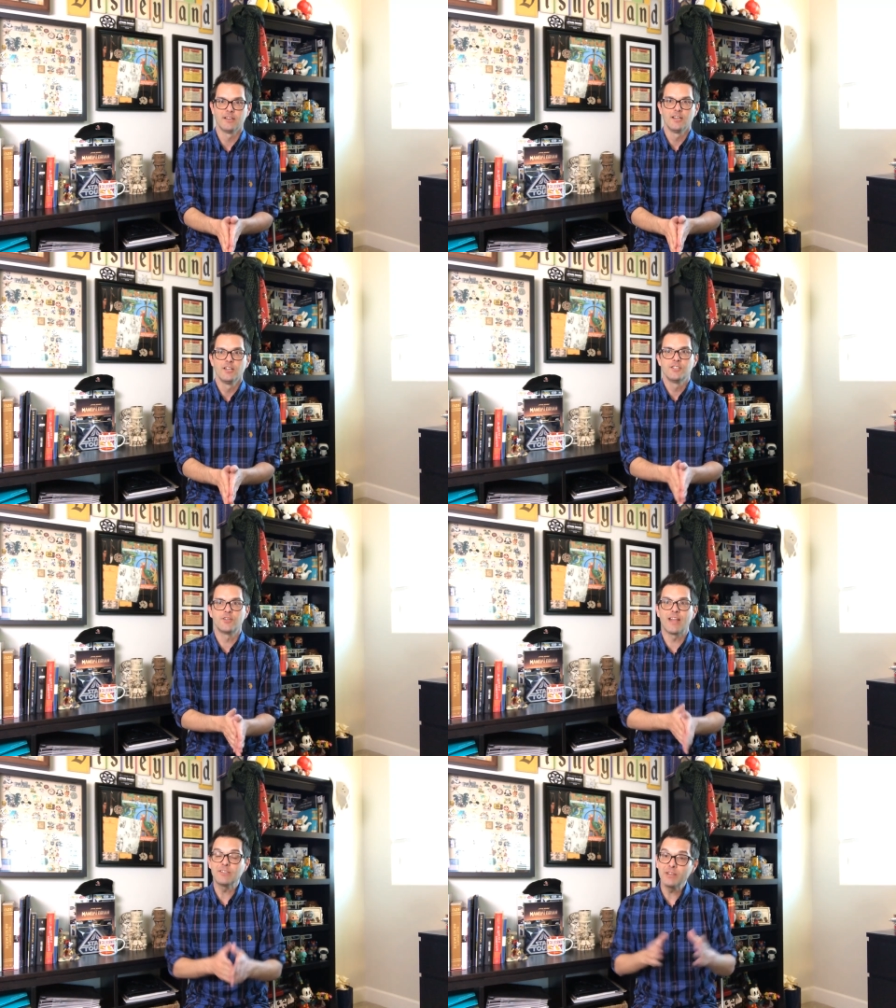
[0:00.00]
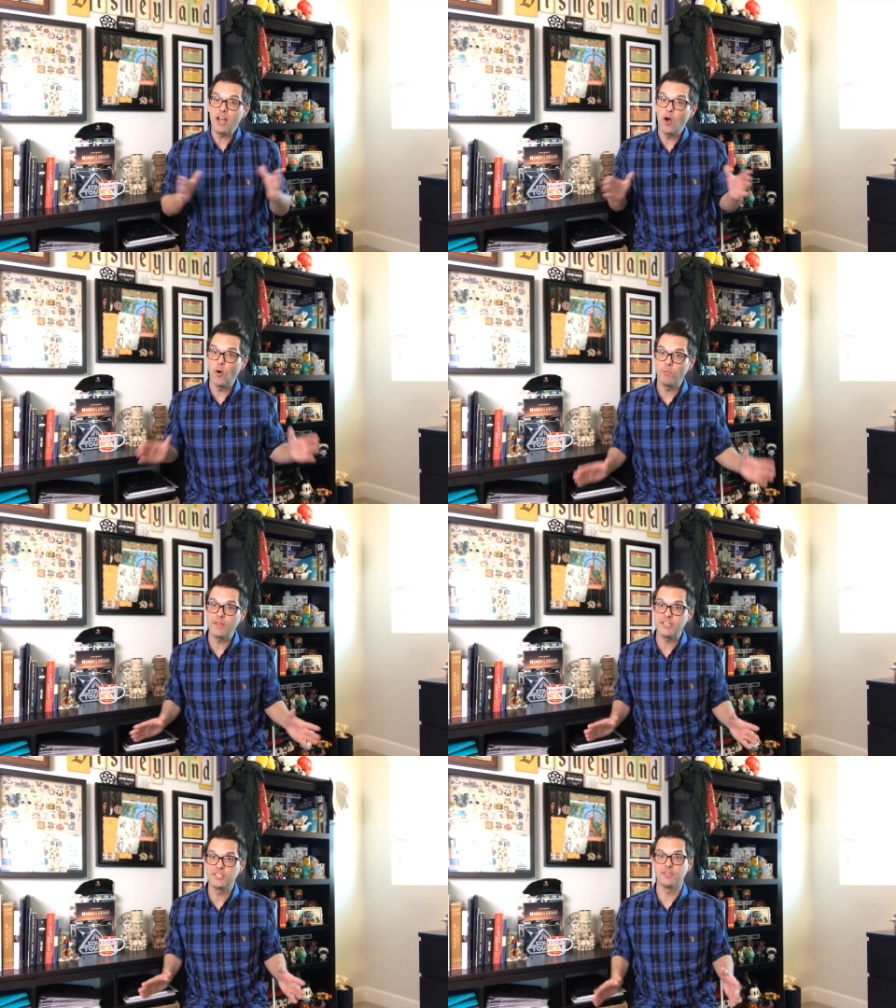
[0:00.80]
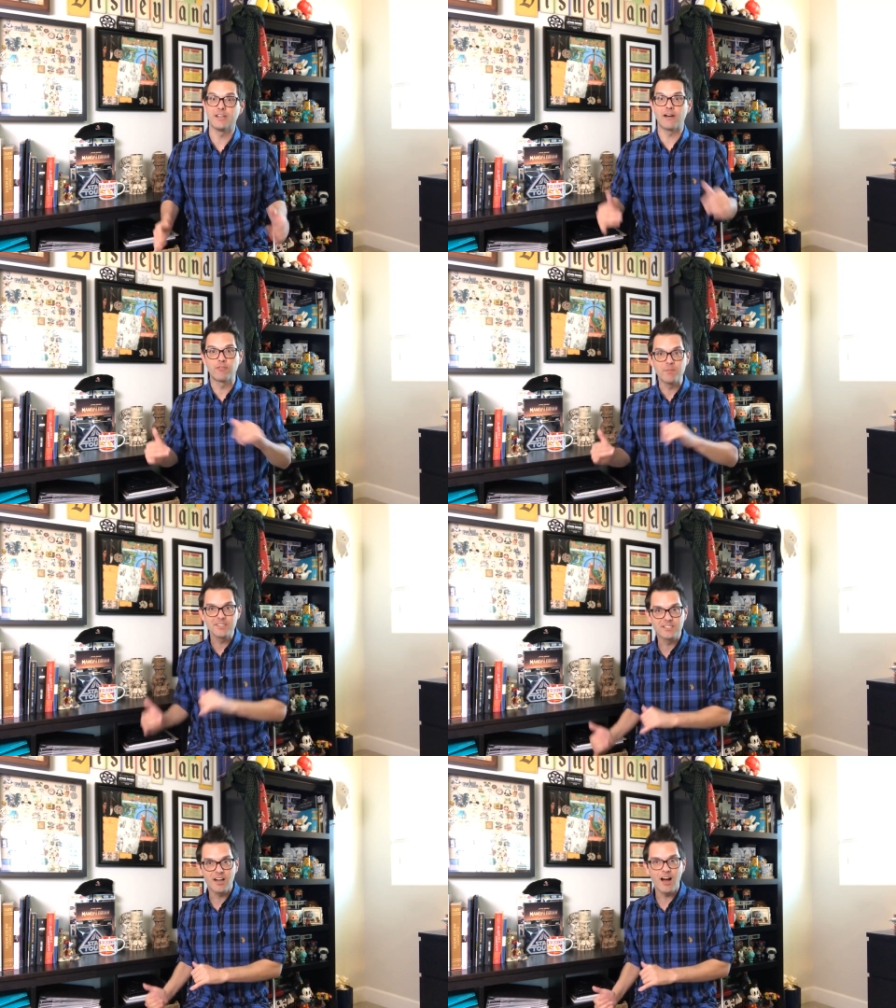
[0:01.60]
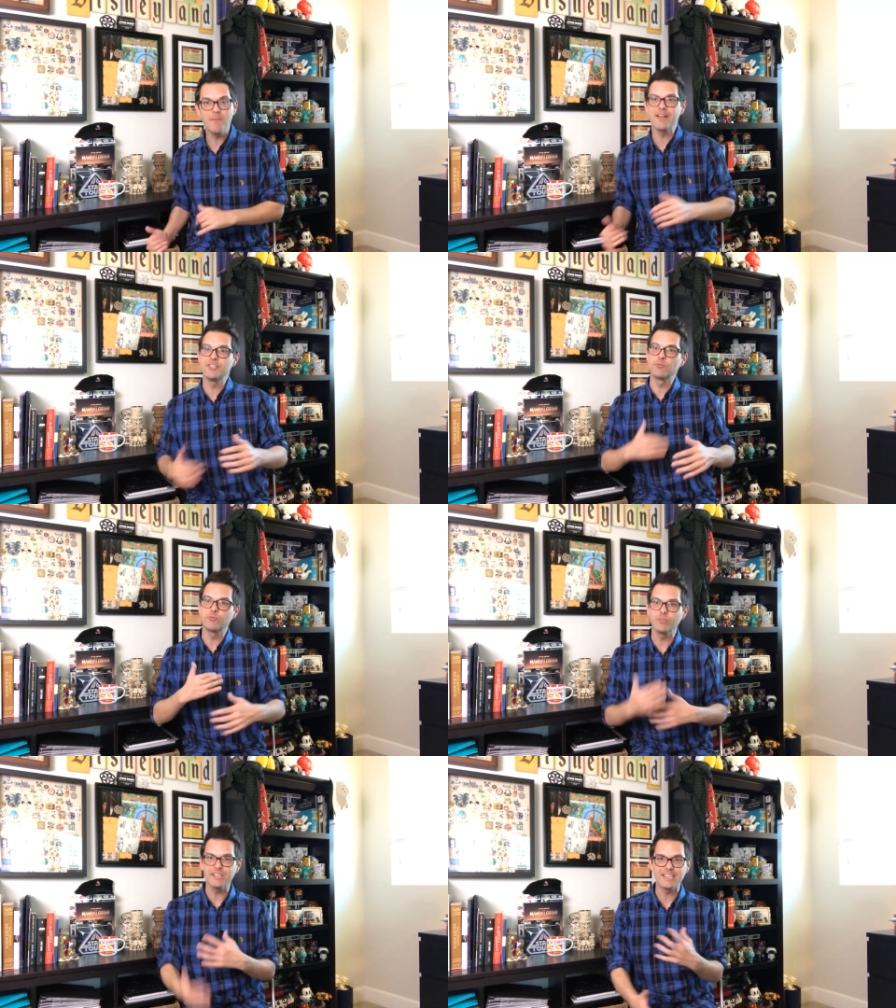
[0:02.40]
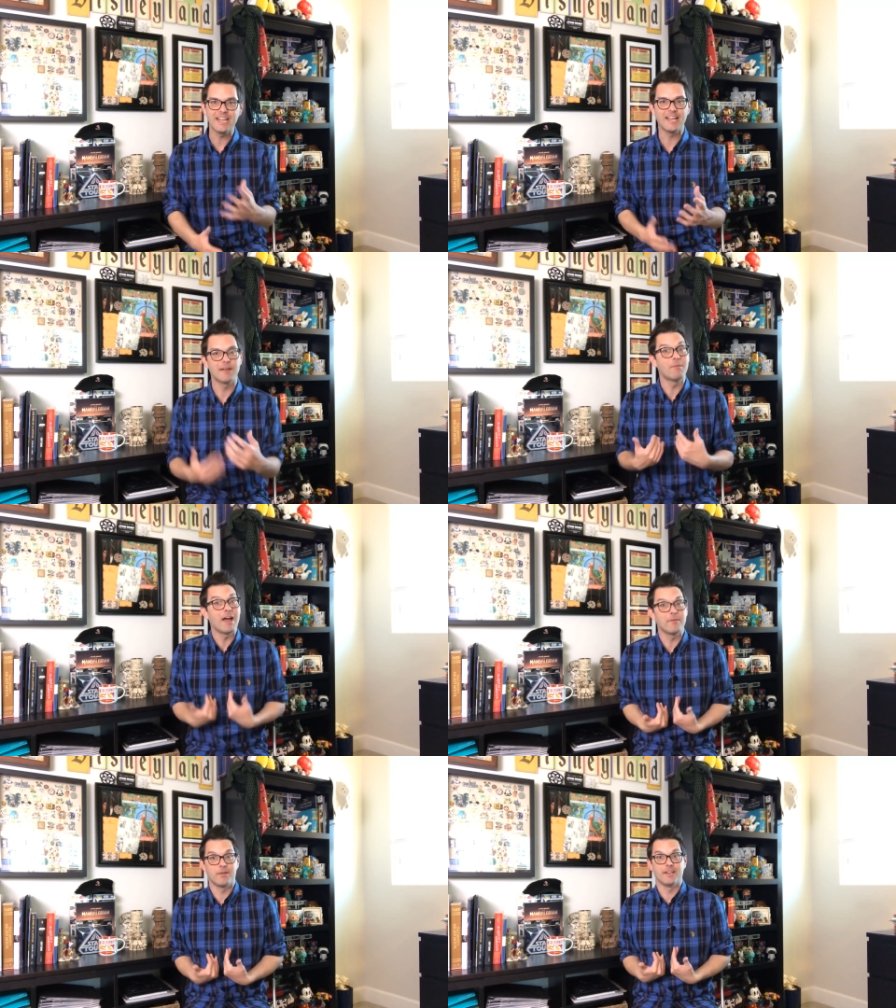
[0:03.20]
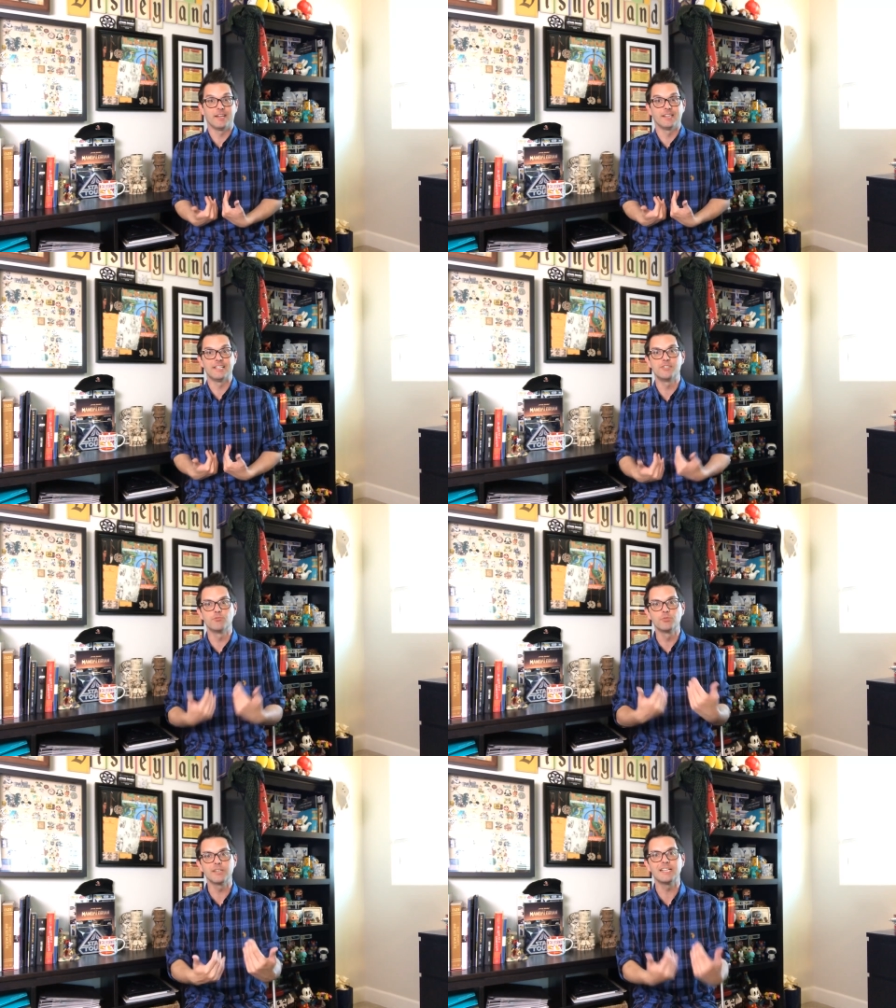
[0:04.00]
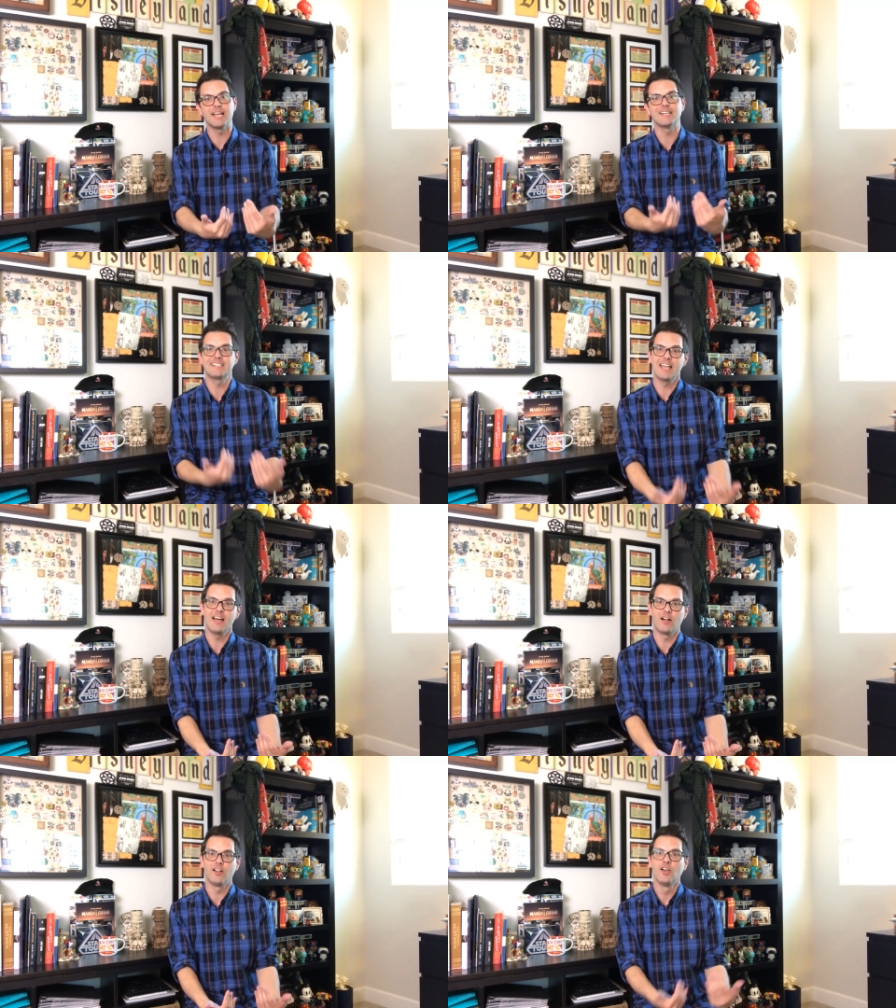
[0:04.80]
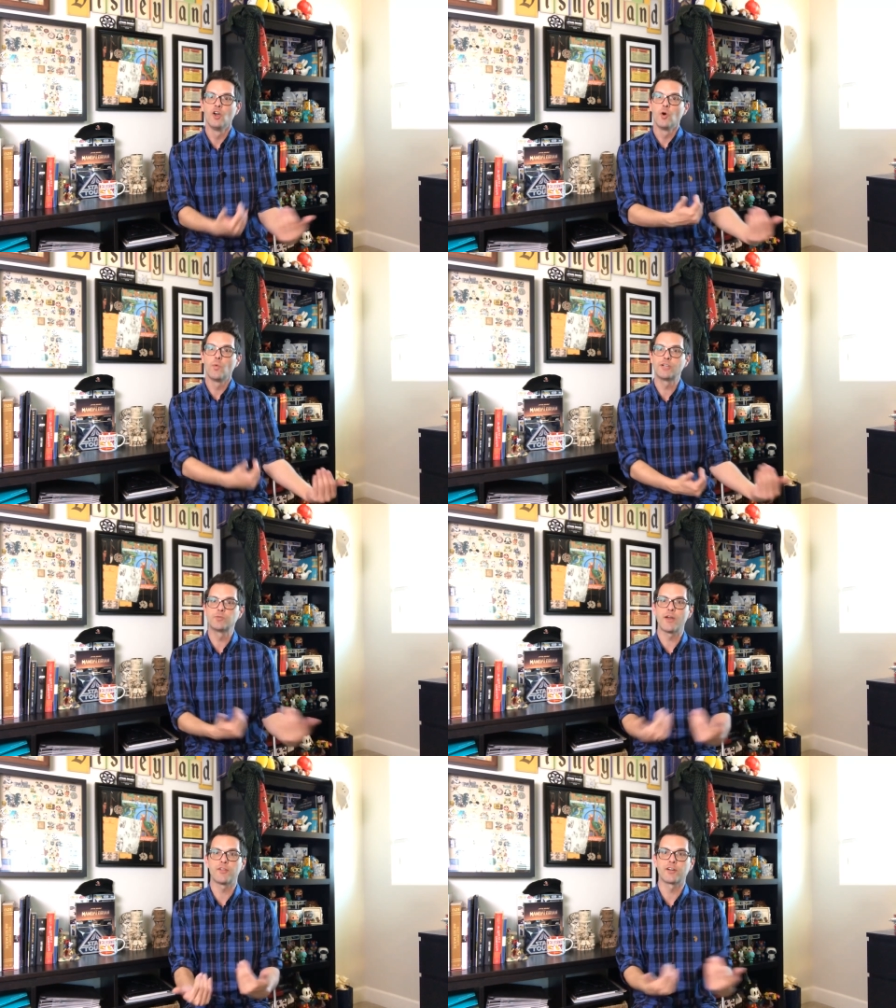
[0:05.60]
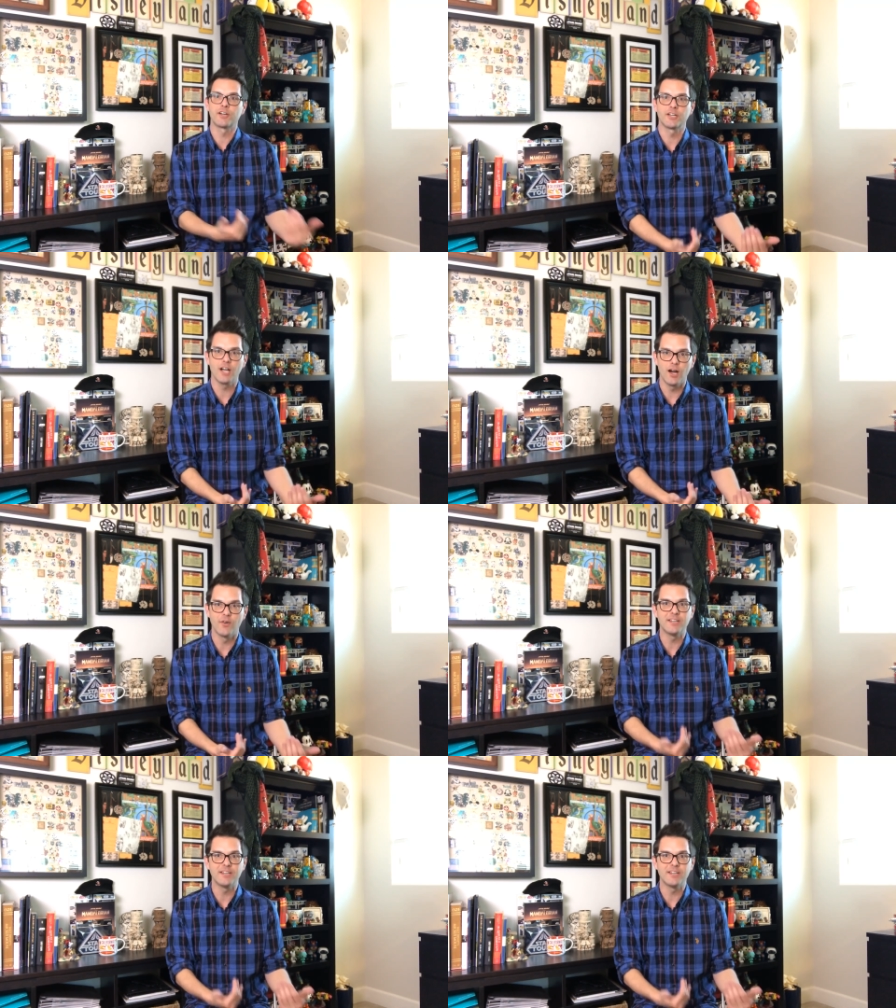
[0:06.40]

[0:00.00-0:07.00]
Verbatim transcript: So that's what I hope they do. Now, from his comments, you really can't, in my opinion at least, you really can't tell which way they're going to go.